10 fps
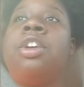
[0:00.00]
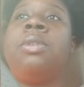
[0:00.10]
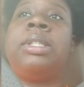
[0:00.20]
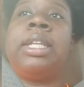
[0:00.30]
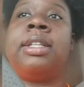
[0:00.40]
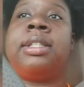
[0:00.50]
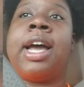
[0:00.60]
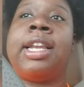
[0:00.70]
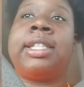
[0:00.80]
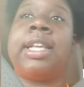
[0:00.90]
you see is
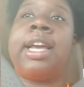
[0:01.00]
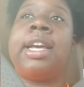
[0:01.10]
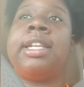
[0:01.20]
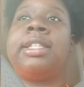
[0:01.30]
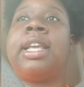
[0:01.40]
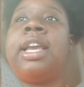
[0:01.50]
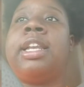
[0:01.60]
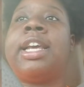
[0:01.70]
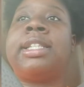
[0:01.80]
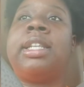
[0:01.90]
dollar signs, and
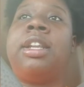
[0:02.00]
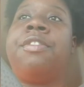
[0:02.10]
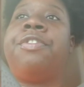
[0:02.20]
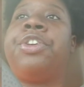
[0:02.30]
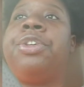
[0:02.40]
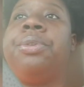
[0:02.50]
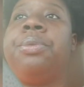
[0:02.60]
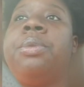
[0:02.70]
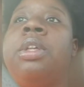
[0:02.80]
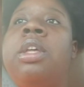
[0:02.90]
that's enough for you.
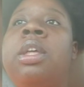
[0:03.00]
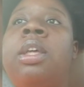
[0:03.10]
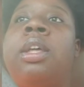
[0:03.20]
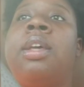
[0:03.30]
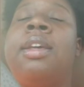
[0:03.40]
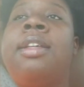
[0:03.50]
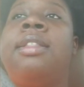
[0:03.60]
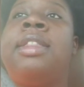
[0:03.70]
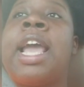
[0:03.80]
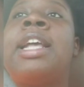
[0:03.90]

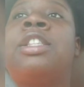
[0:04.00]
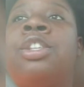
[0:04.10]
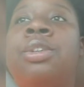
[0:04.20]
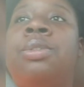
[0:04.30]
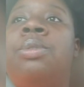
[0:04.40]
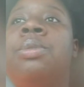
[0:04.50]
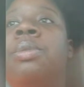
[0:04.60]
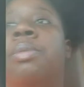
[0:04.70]
That too